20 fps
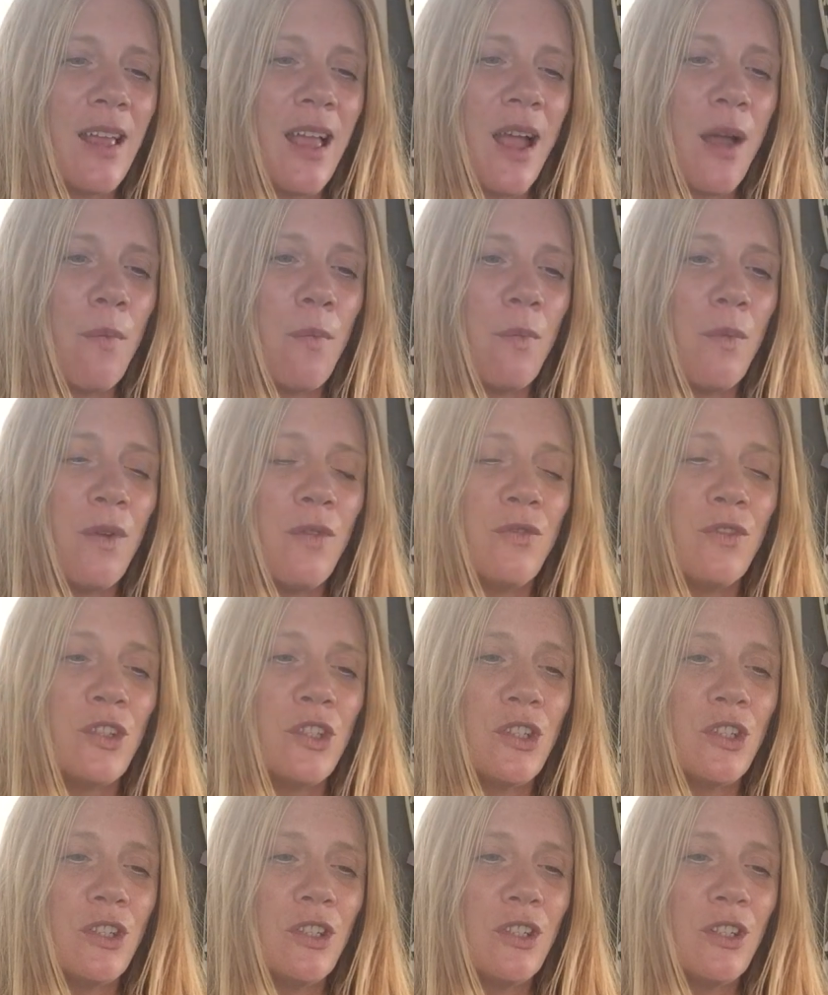and we
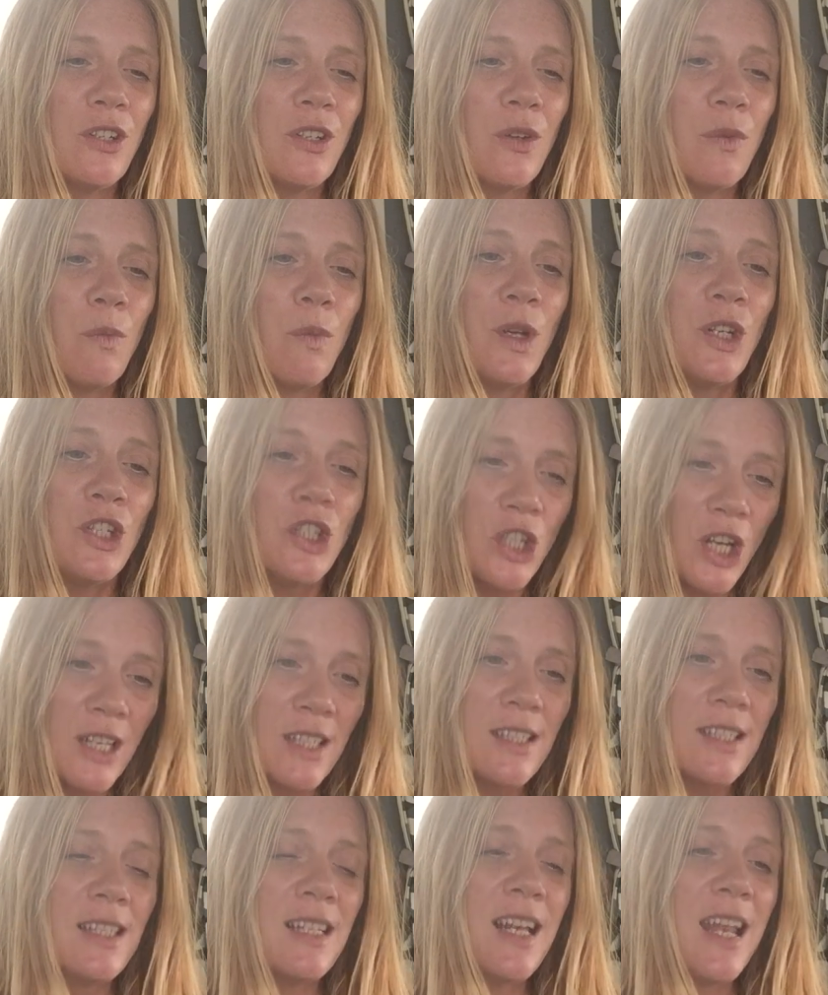we
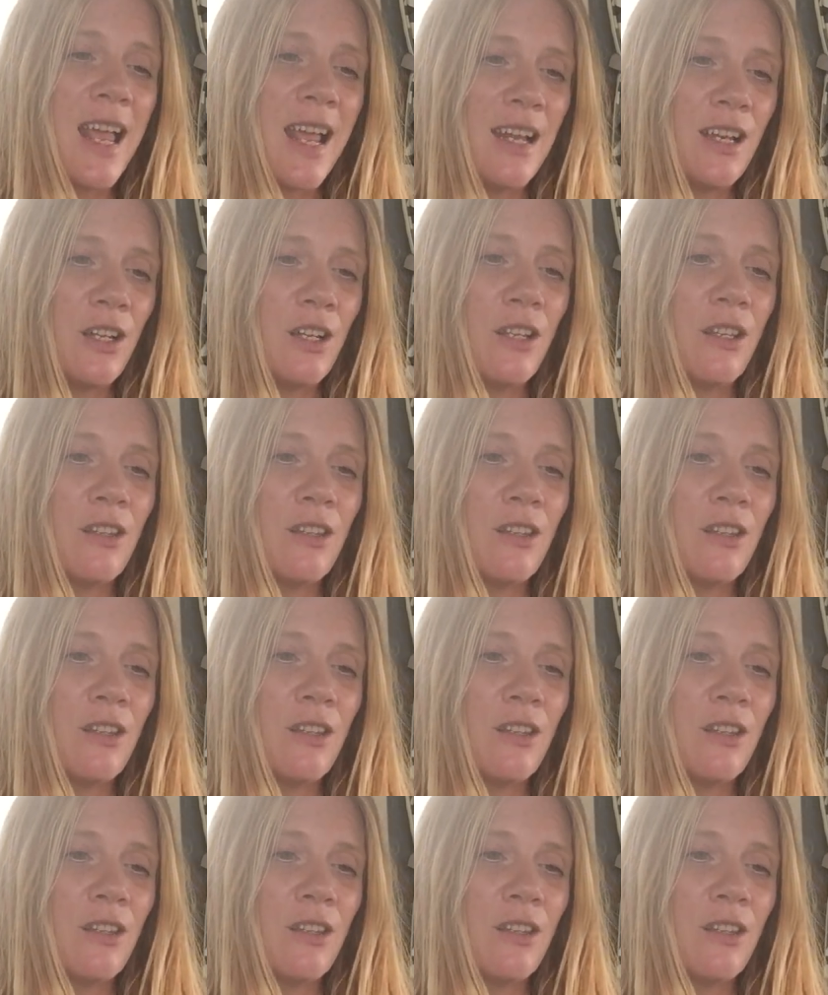just let